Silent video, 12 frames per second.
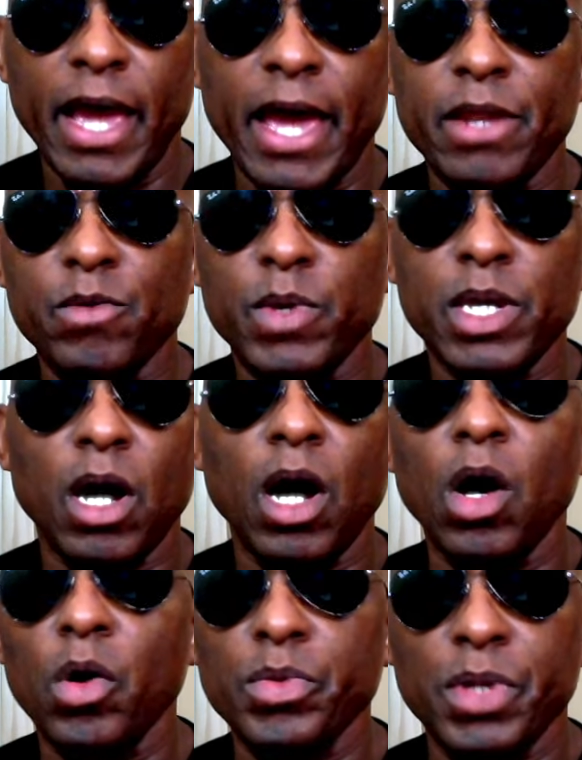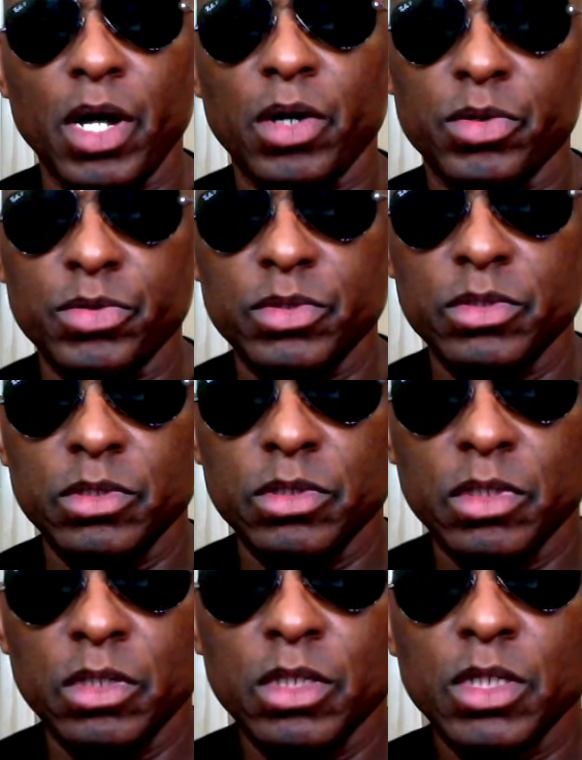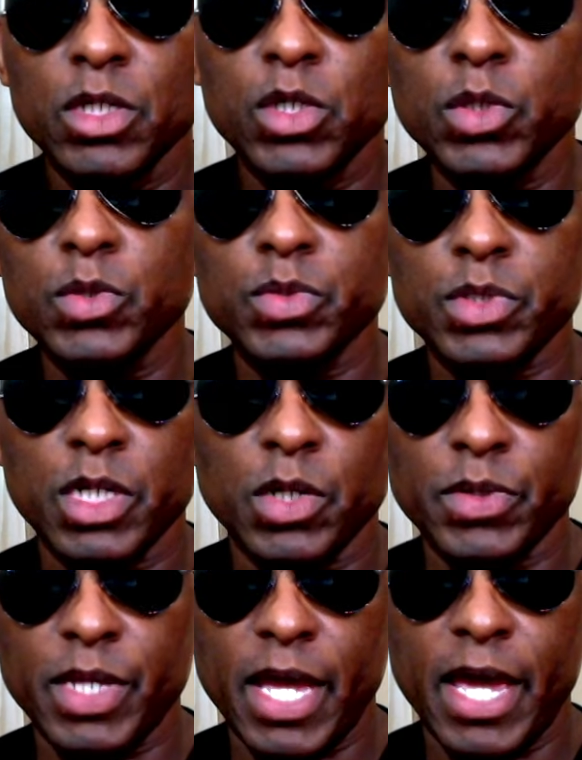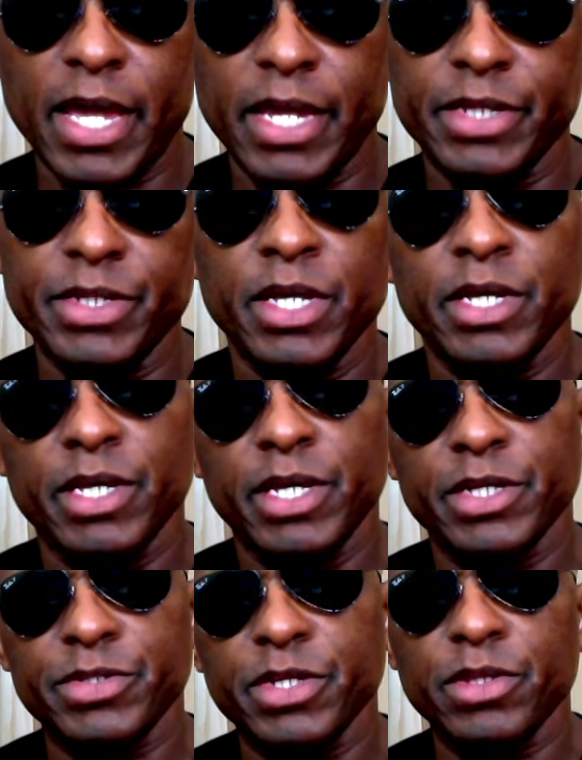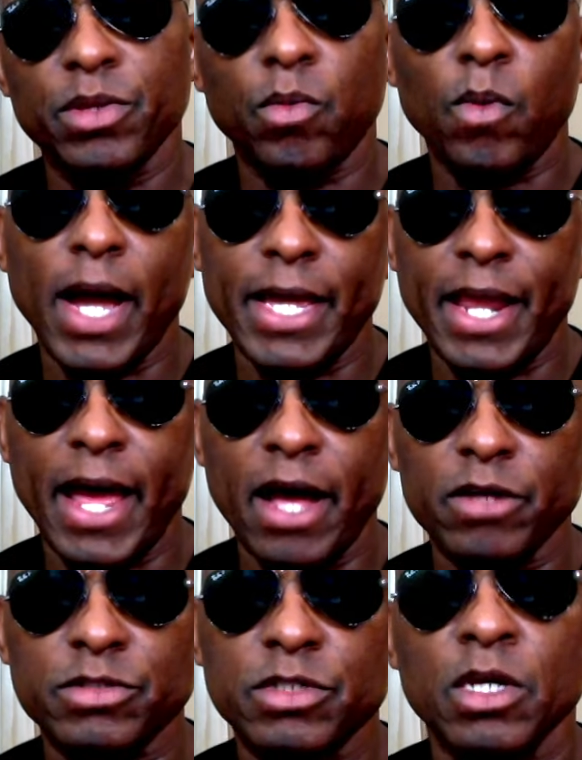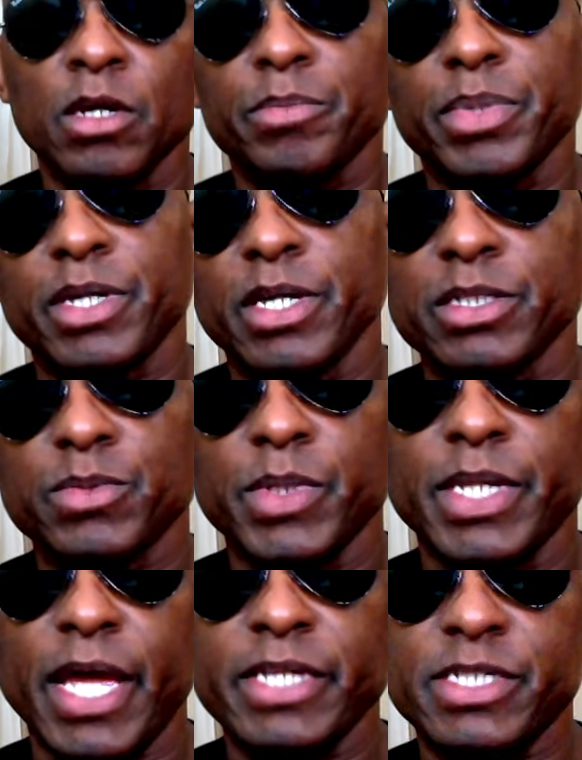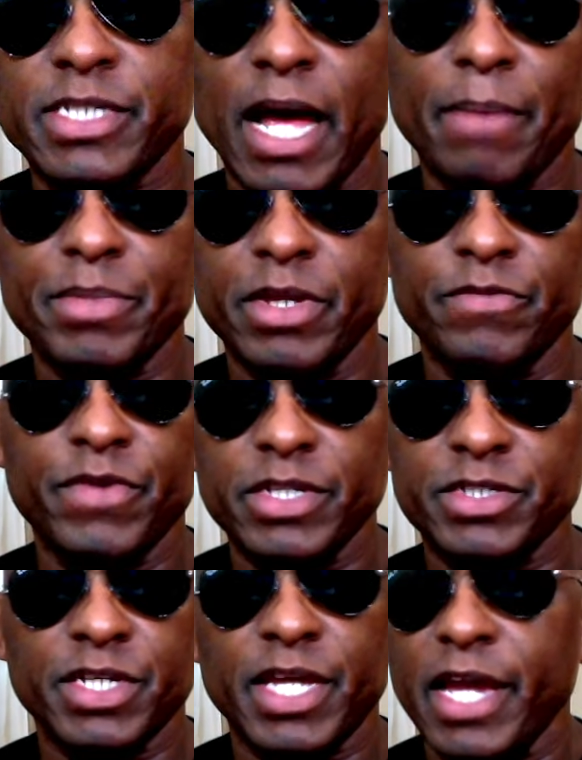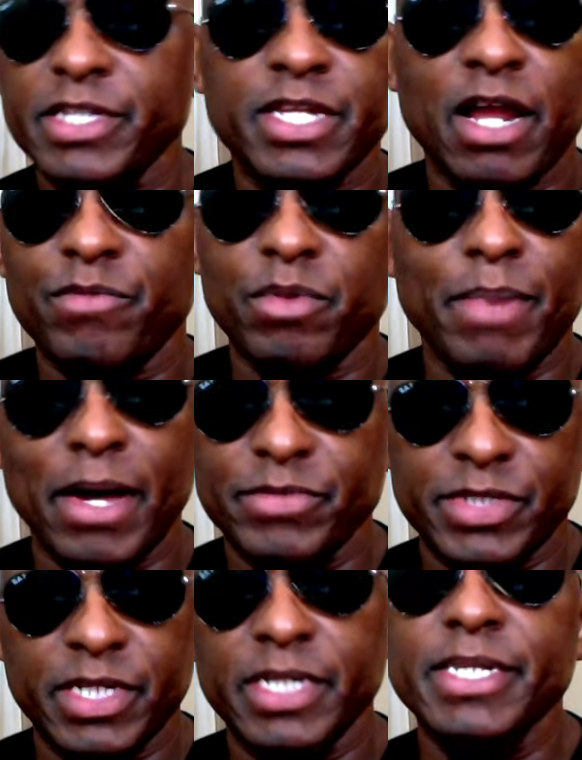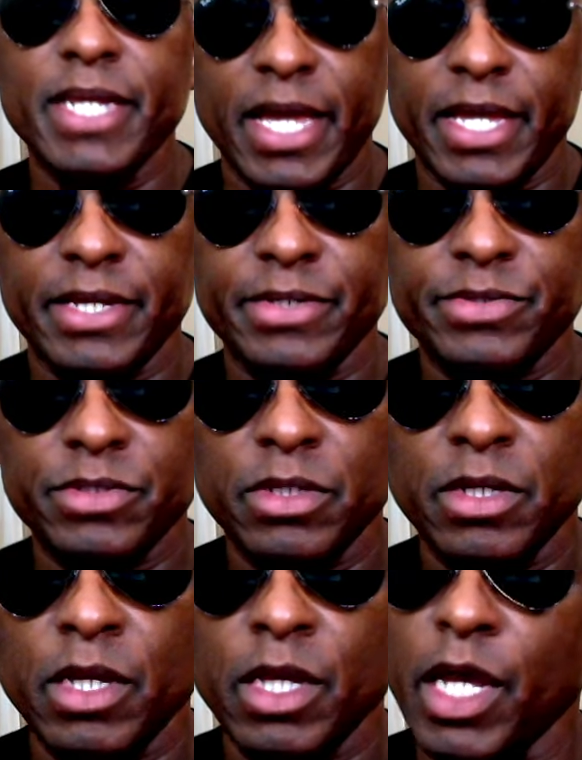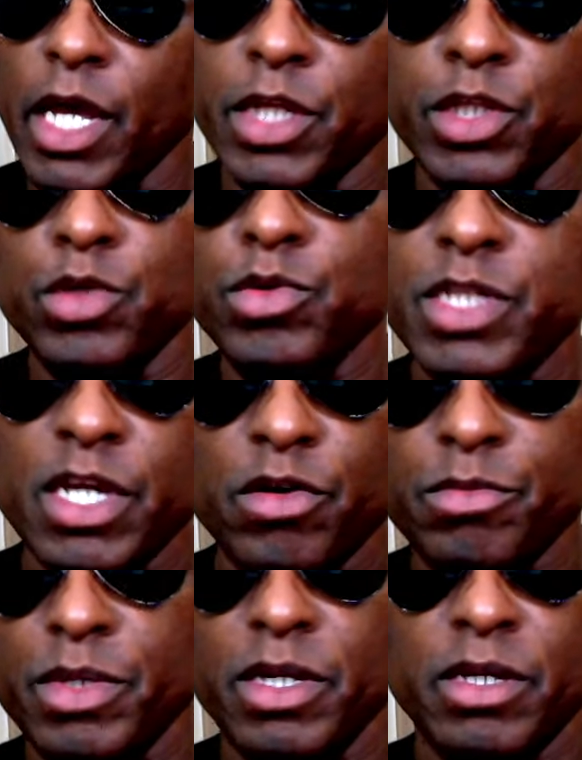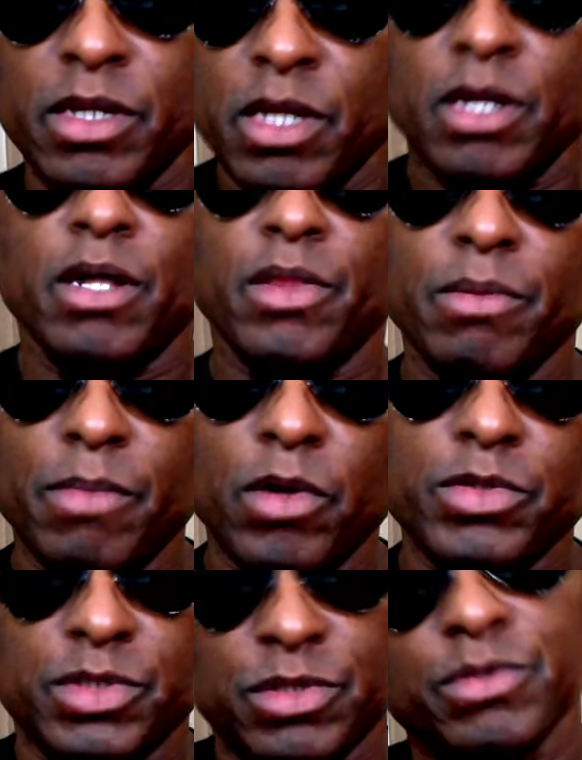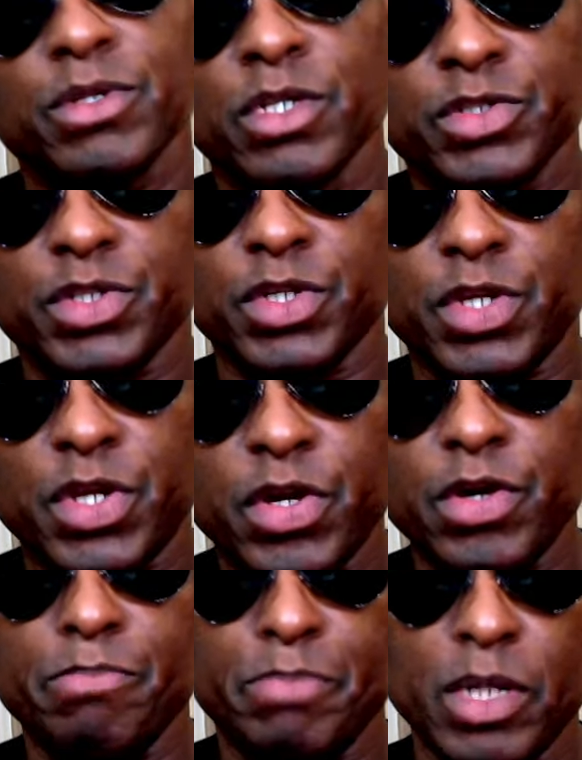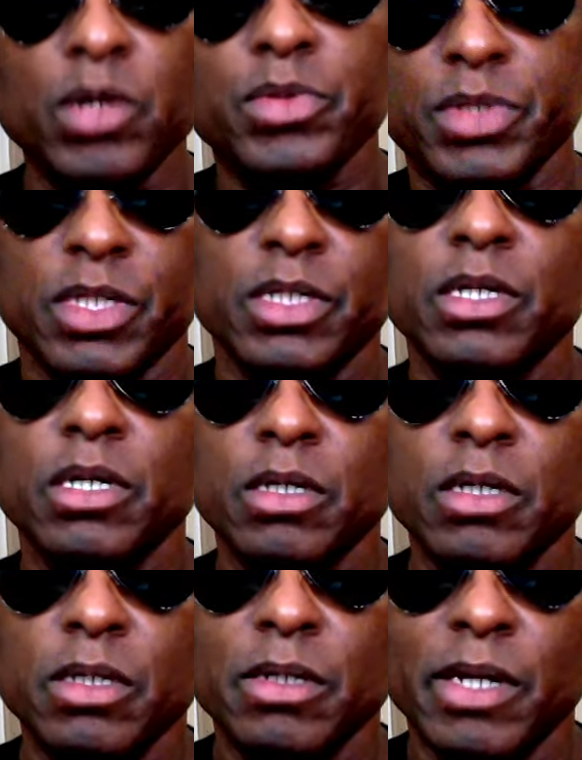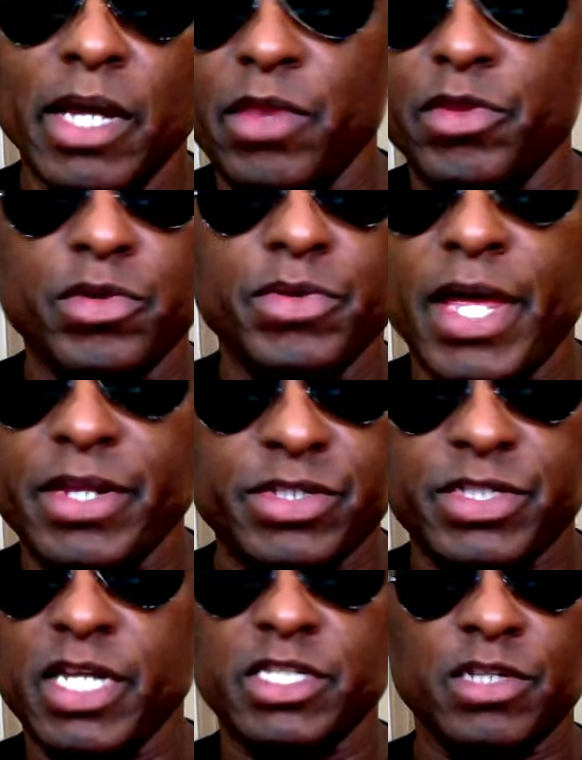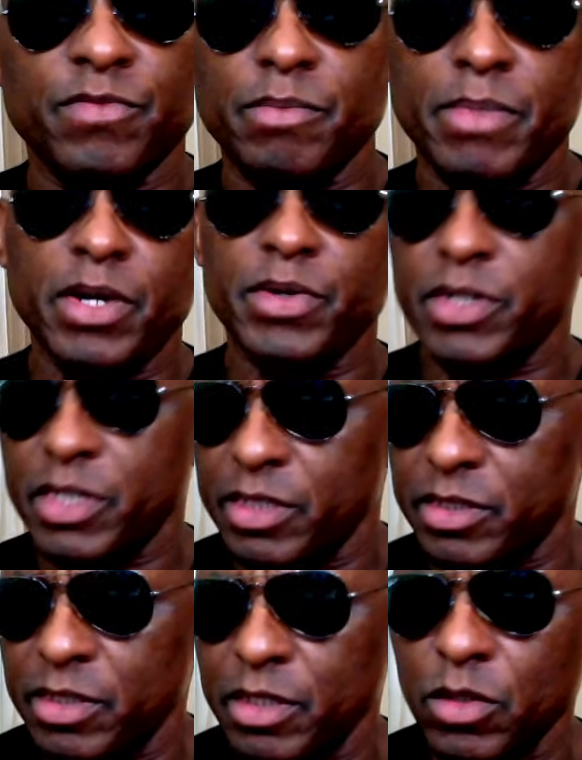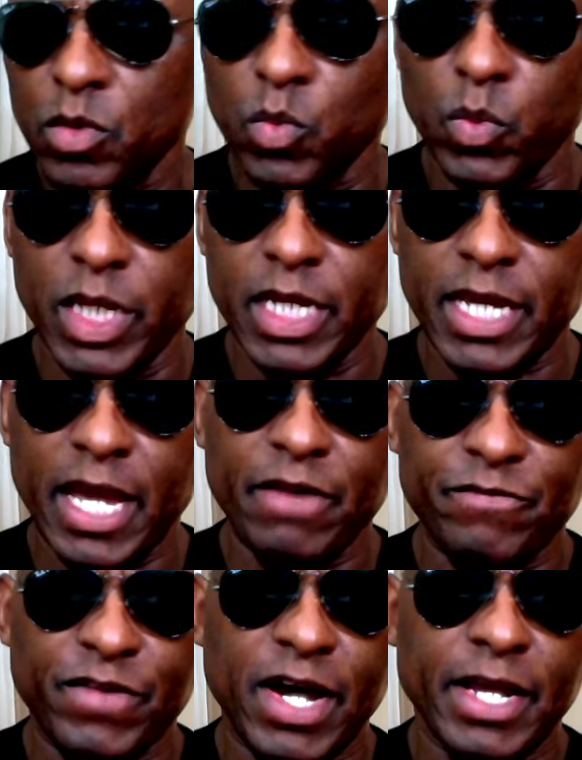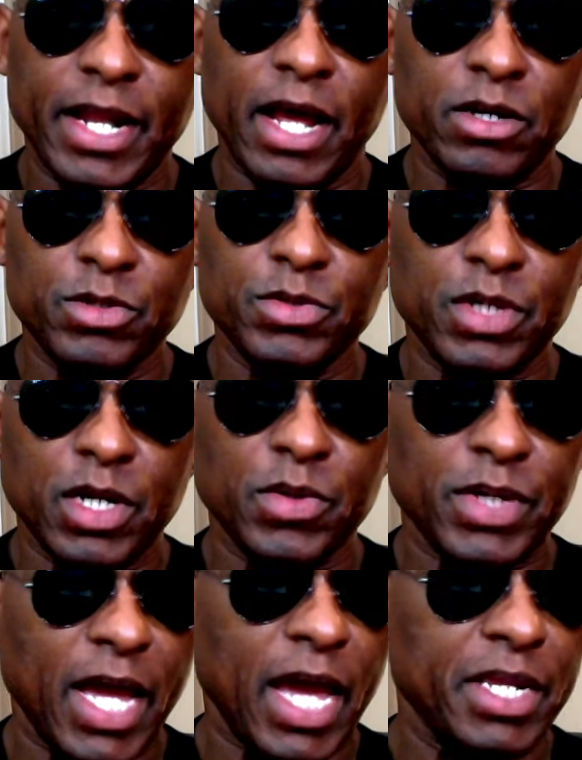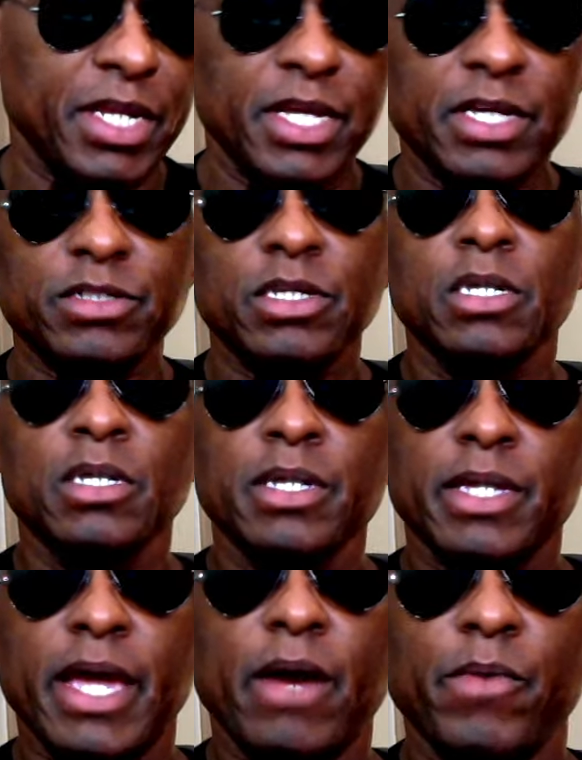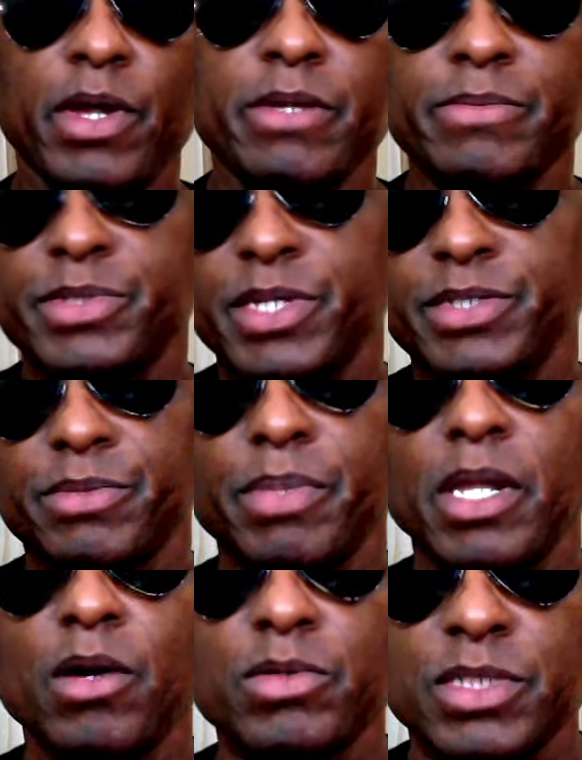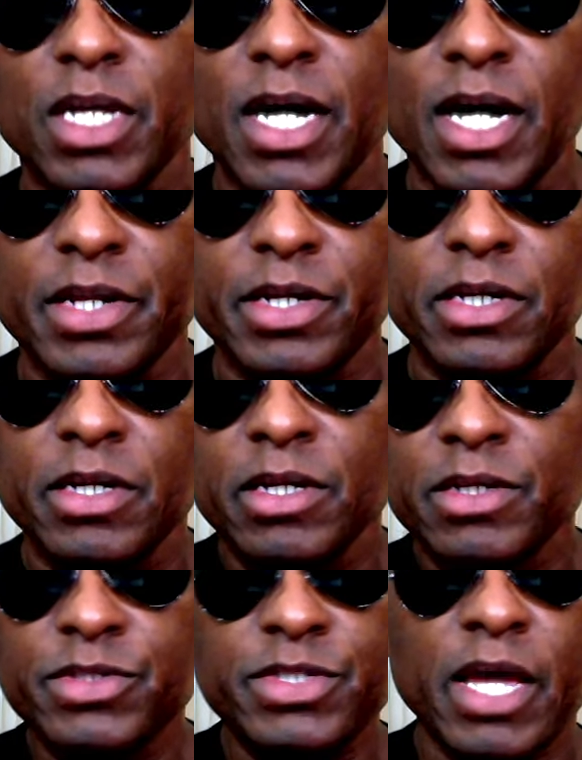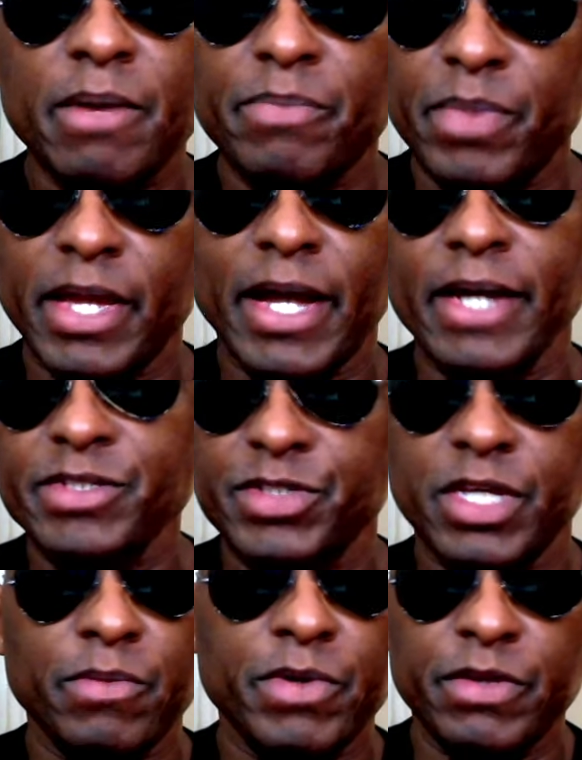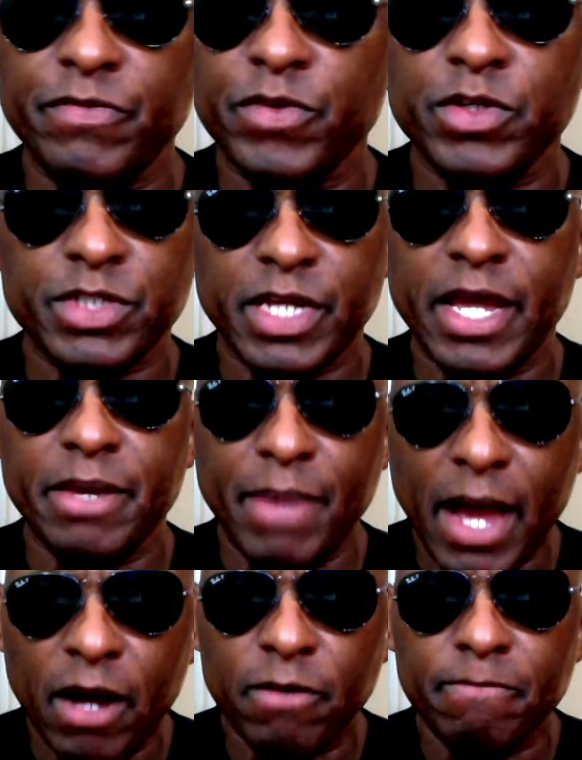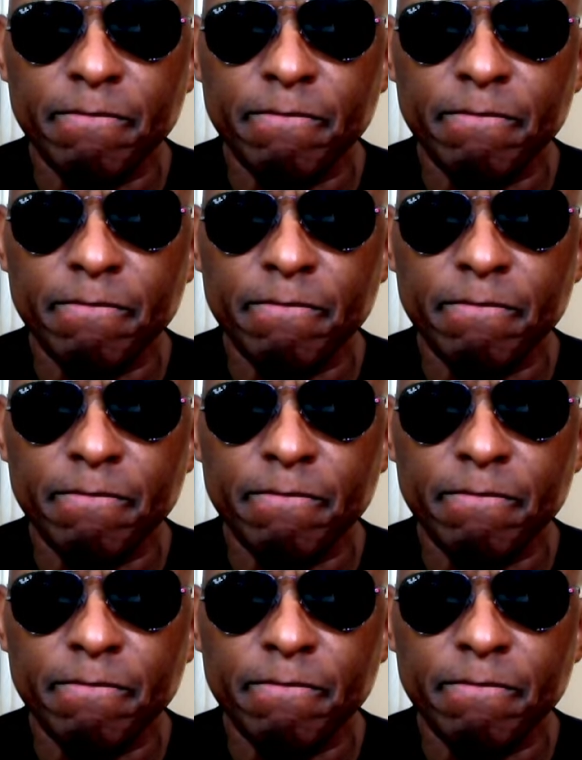And we all know whose cocaine is in the White House. Because when they stopped the investigation after about 10 days, and you tell me the most secure building in the United States of America, we can't find out who cocaine is. Katt Williams says it belongs to Hunter. Same thing I said when it first came out.